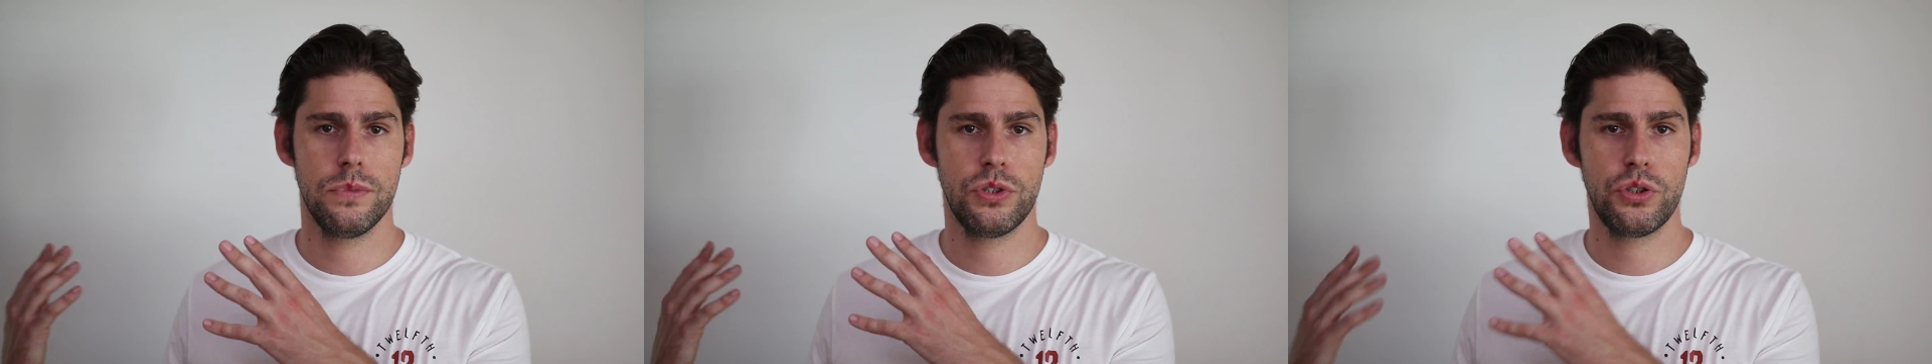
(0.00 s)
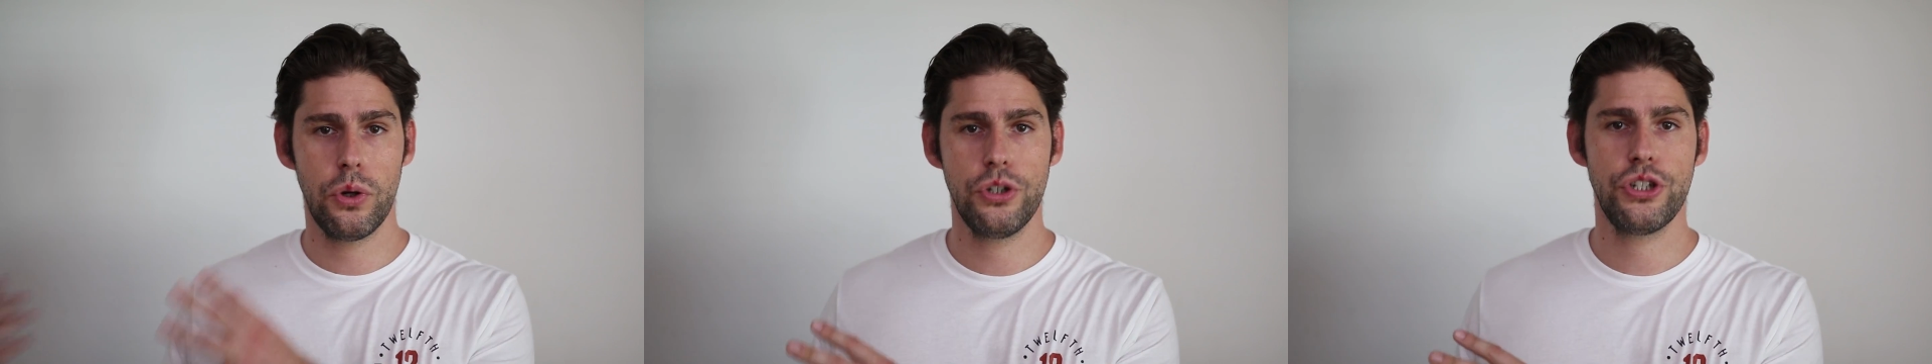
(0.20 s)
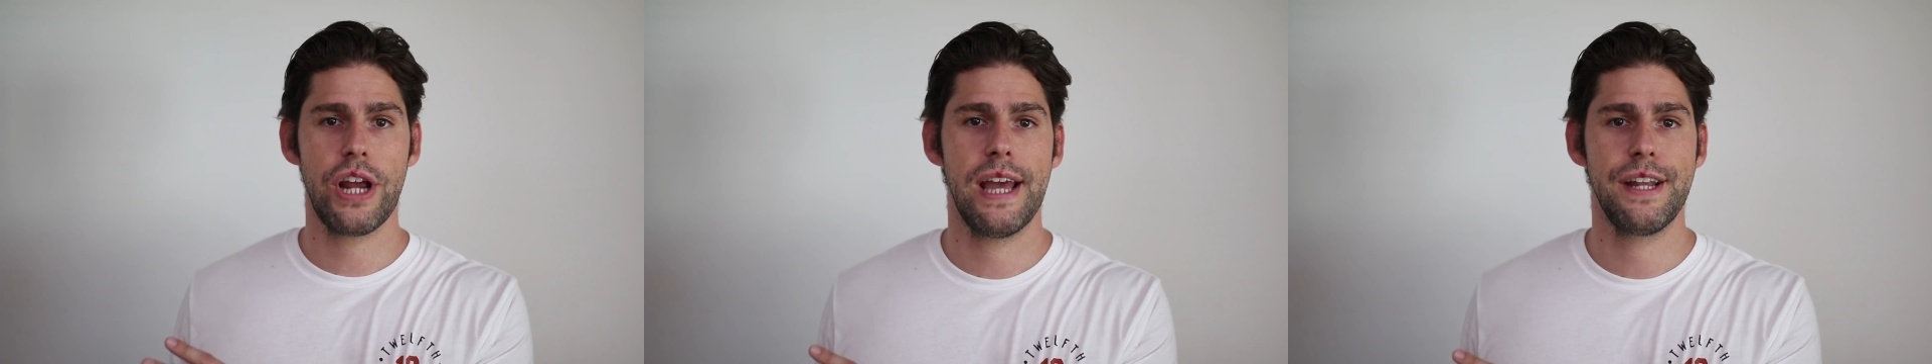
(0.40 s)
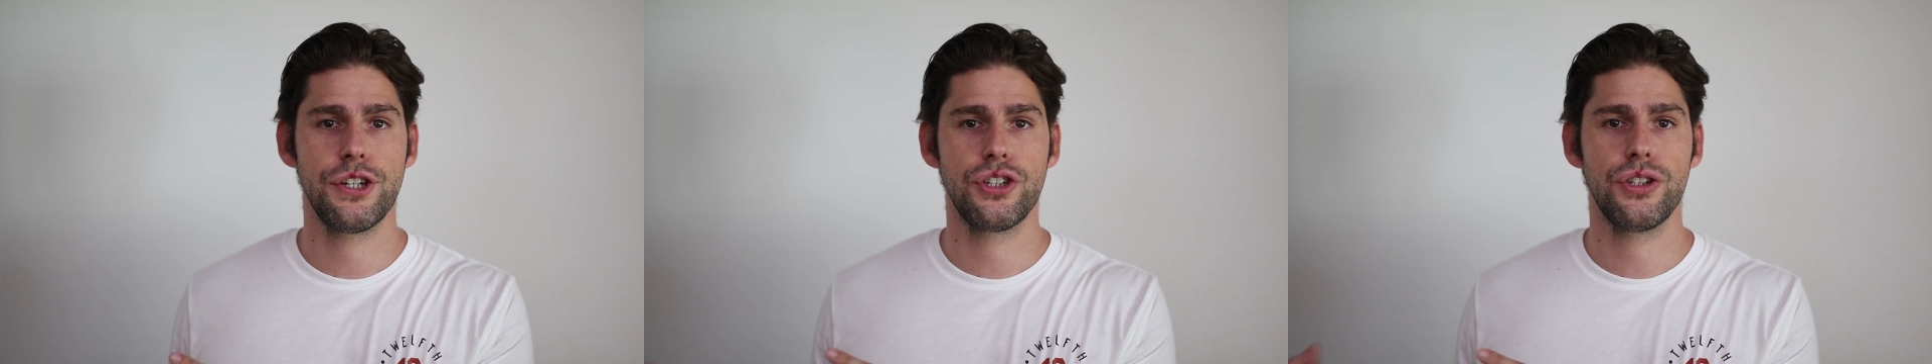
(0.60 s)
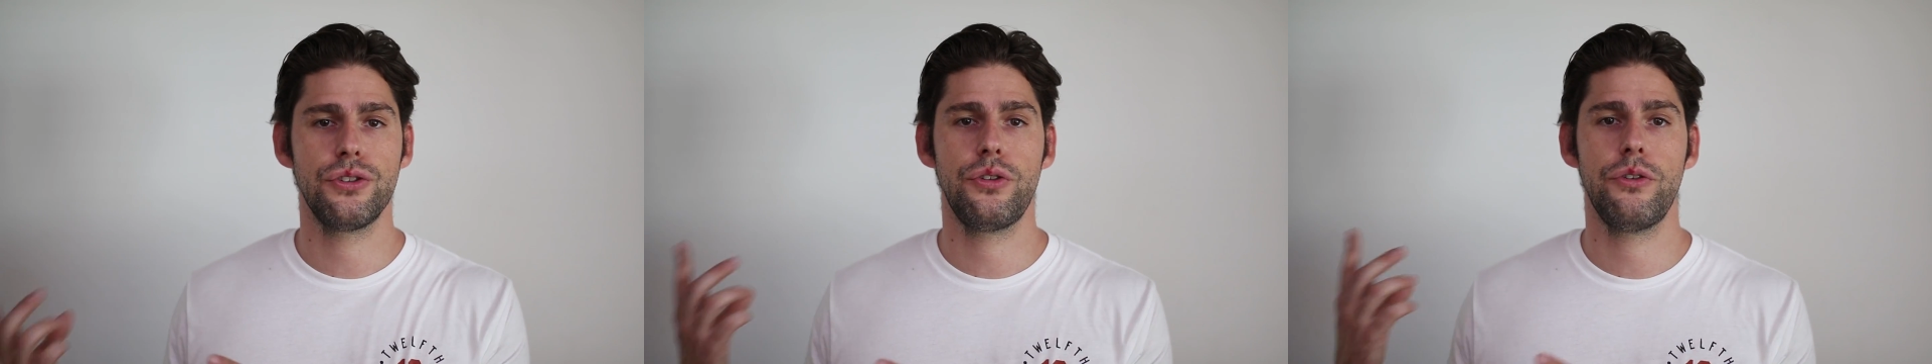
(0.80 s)
search
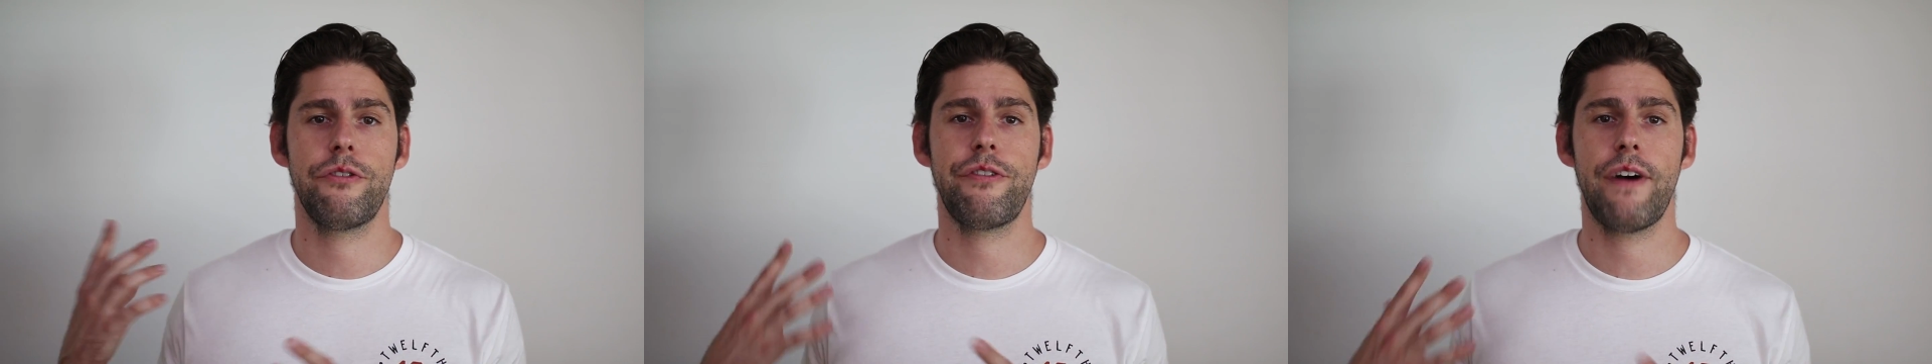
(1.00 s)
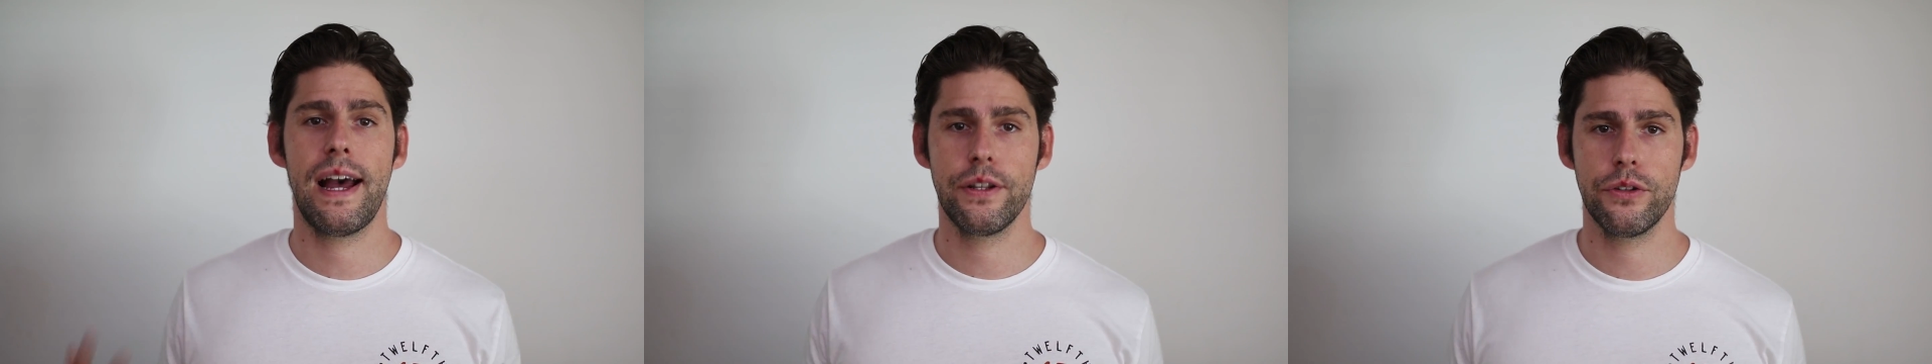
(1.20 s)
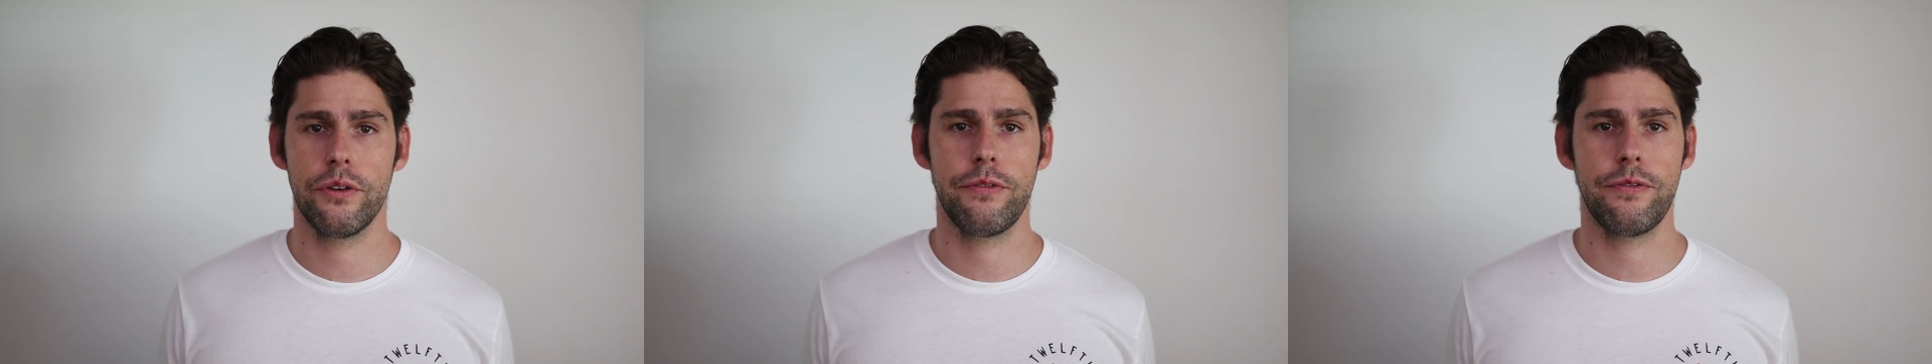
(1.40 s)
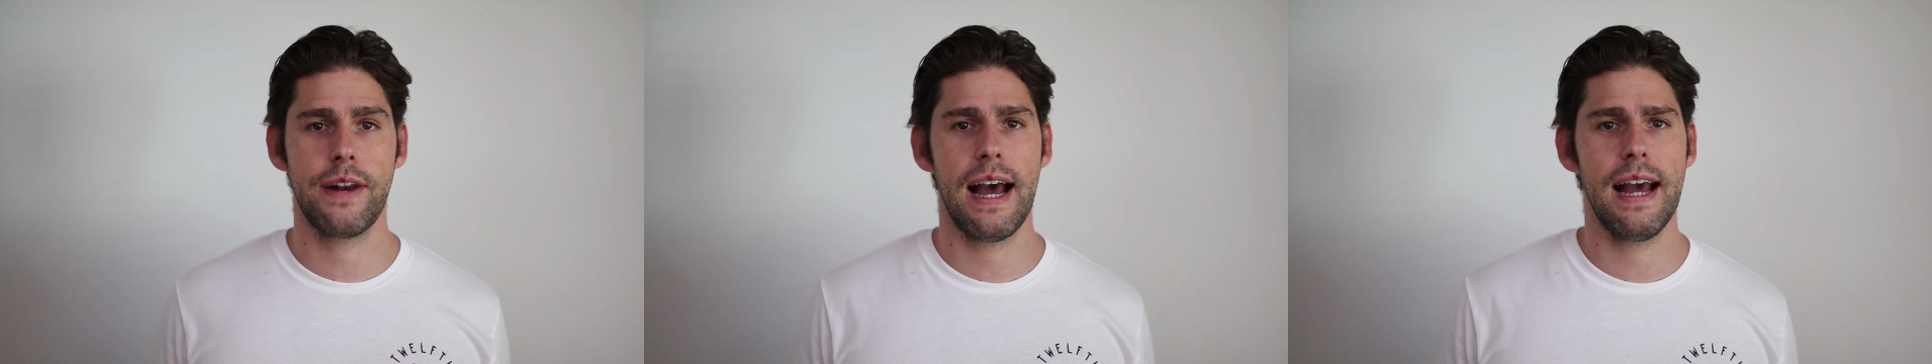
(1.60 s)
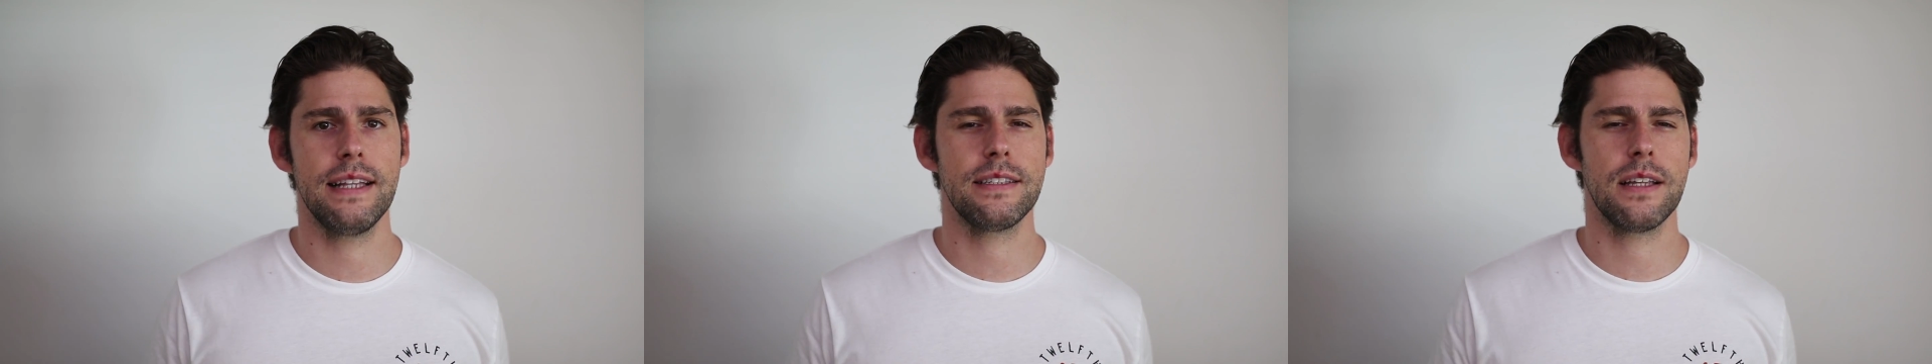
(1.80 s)
engine to find your
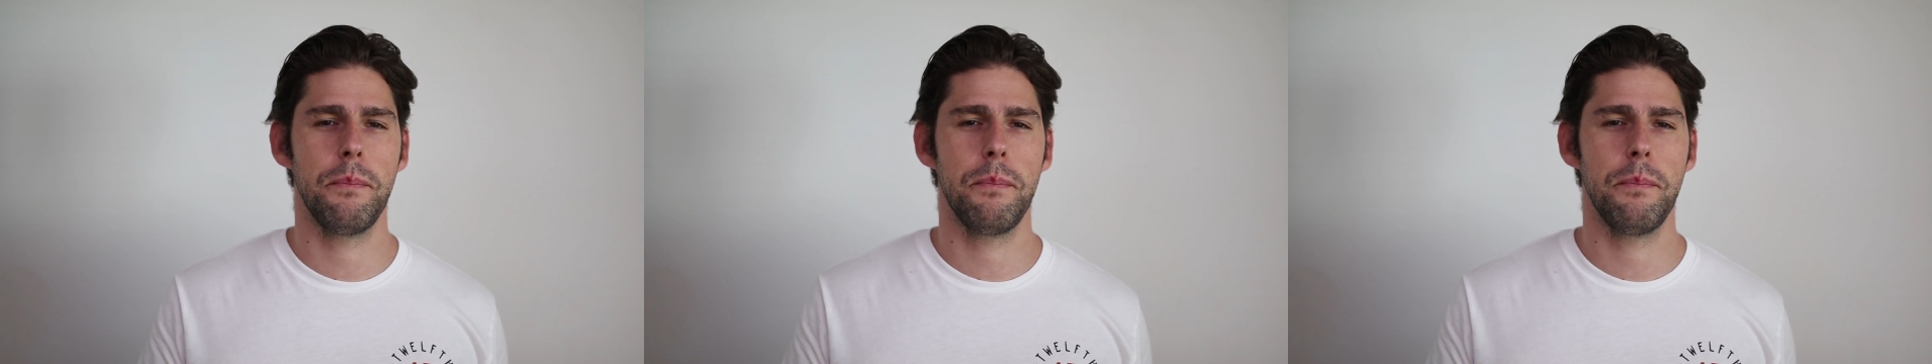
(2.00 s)
flights